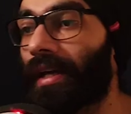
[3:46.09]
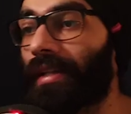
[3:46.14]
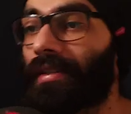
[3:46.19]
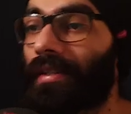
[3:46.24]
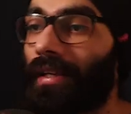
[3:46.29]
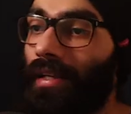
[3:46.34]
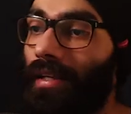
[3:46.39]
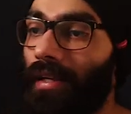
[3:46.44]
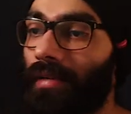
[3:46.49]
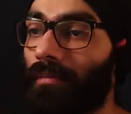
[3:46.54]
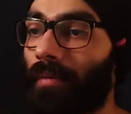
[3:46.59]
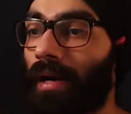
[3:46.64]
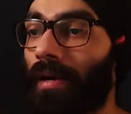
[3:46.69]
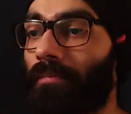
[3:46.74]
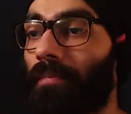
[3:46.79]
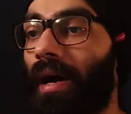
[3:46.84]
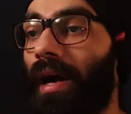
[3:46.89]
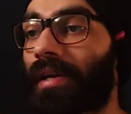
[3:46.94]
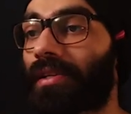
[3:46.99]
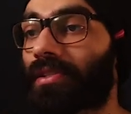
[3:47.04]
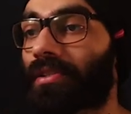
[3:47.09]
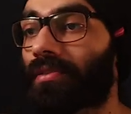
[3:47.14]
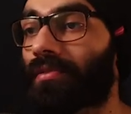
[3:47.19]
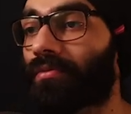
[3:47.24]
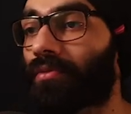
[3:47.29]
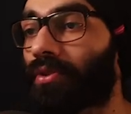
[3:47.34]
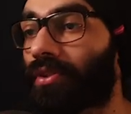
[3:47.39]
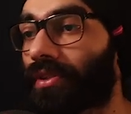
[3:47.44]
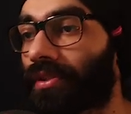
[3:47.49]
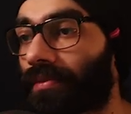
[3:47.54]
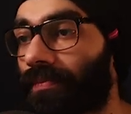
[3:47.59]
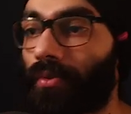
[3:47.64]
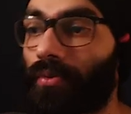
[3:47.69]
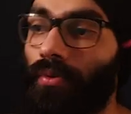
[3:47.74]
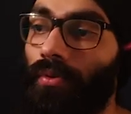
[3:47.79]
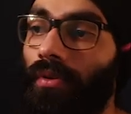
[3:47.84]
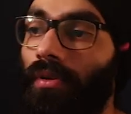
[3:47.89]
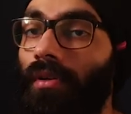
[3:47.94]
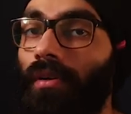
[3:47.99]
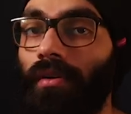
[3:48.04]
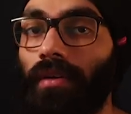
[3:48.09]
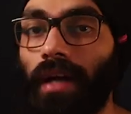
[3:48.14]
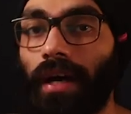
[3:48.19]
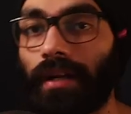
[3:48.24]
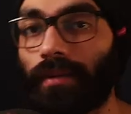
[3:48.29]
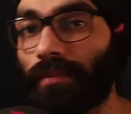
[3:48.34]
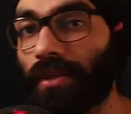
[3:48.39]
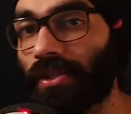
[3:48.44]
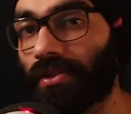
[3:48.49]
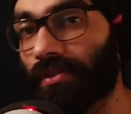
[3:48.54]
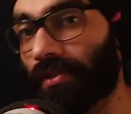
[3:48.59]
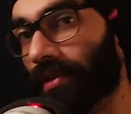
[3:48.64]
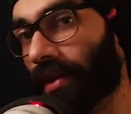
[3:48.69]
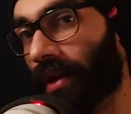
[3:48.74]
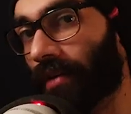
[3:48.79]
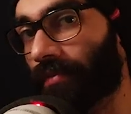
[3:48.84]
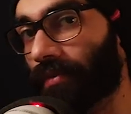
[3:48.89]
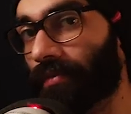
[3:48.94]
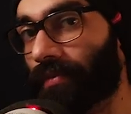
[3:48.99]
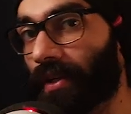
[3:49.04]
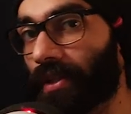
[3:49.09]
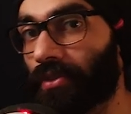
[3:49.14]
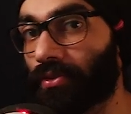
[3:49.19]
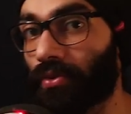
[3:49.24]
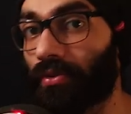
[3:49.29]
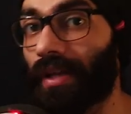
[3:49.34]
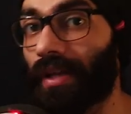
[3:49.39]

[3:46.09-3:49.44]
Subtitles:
And then my passion was to learn animation and After Effects, so